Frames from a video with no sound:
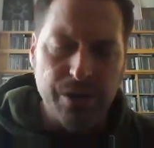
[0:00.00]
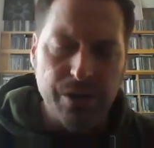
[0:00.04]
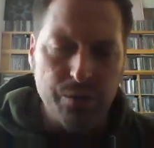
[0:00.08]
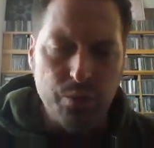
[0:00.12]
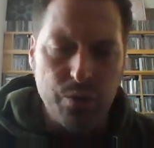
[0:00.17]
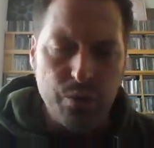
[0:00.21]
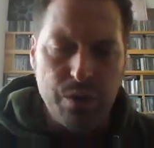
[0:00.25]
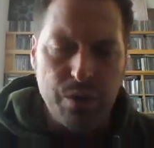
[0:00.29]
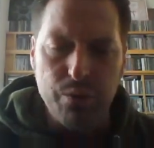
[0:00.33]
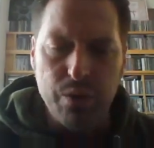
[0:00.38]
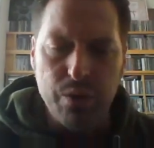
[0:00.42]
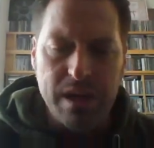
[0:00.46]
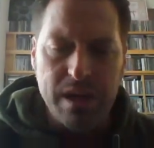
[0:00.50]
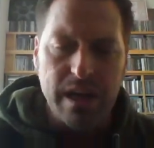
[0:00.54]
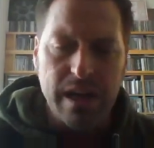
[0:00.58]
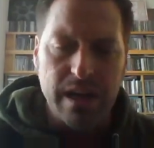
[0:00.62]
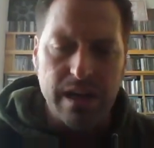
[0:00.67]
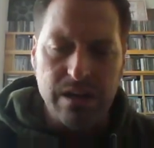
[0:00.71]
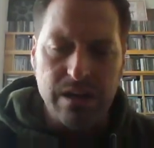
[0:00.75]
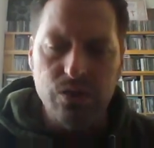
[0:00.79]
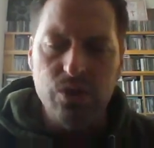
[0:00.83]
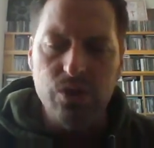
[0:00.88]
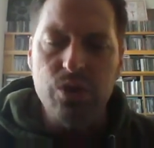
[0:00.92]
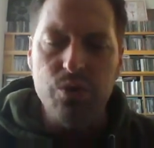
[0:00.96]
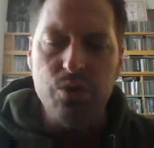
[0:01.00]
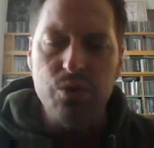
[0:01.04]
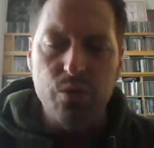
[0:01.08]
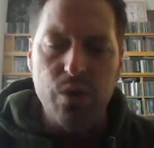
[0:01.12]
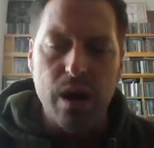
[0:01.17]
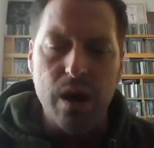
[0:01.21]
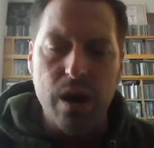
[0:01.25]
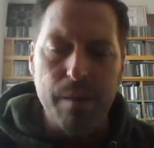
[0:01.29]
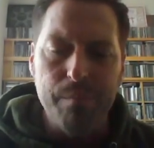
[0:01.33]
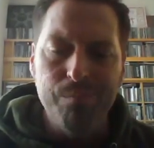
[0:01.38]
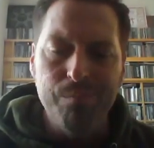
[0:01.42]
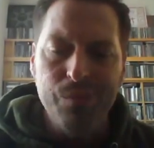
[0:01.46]
and we get
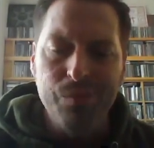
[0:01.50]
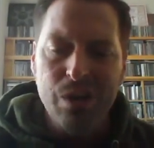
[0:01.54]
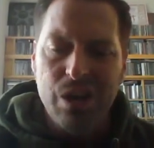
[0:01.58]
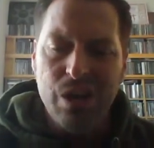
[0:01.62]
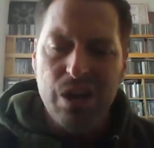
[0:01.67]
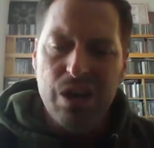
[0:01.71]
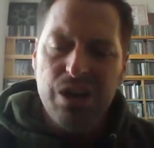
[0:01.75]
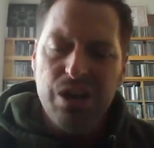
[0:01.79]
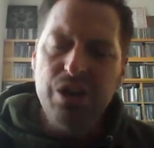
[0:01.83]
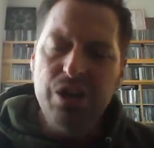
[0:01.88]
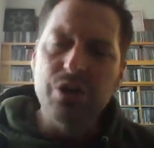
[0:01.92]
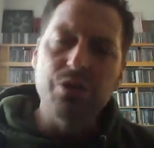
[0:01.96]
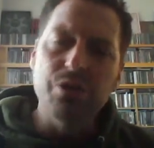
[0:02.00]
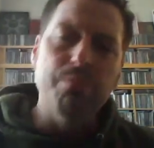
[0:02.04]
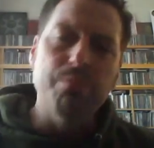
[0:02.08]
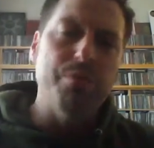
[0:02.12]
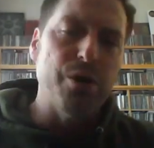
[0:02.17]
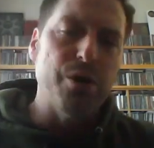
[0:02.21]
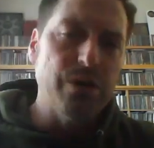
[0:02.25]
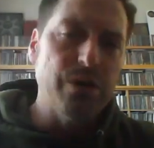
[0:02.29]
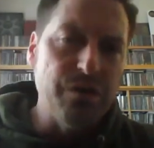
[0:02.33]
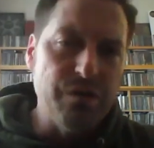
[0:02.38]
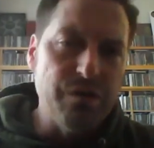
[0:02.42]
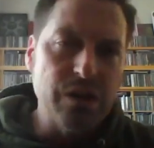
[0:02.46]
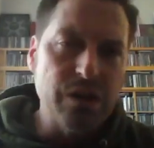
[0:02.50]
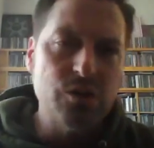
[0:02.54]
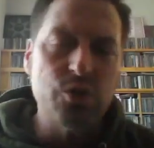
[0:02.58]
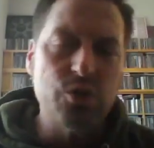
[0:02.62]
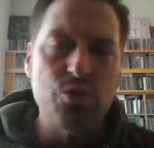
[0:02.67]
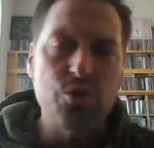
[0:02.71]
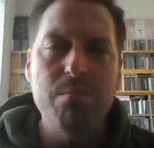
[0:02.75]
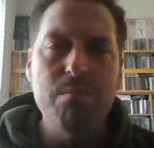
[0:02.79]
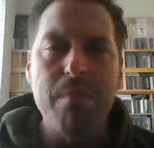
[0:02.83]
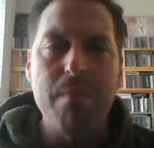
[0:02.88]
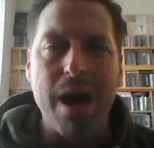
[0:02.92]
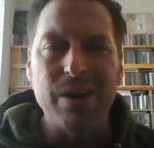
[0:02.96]
into the birth of
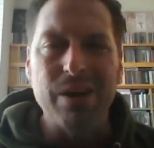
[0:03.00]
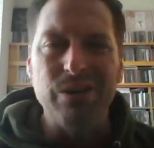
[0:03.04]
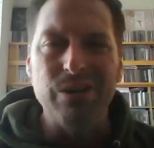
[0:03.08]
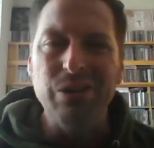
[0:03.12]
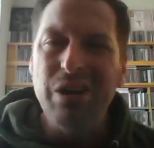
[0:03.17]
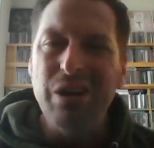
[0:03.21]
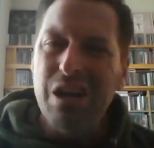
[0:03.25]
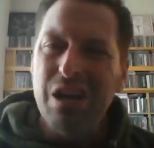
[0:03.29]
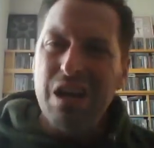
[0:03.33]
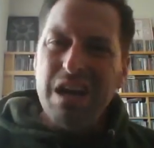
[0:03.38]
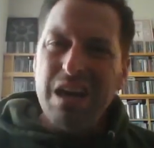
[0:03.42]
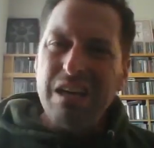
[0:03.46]
extreme metal.